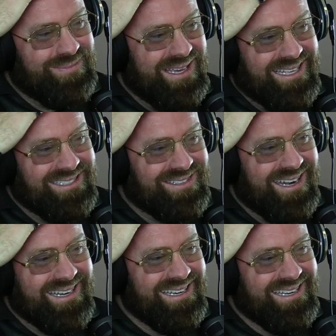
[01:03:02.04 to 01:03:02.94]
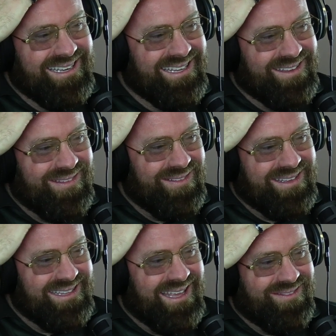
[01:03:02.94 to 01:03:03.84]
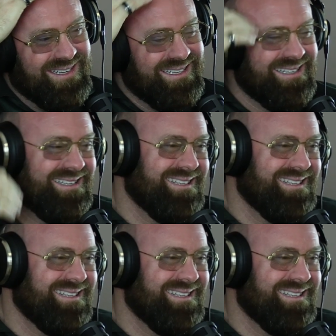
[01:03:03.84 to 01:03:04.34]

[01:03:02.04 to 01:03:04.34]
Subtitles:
depends, right? Maybe 11.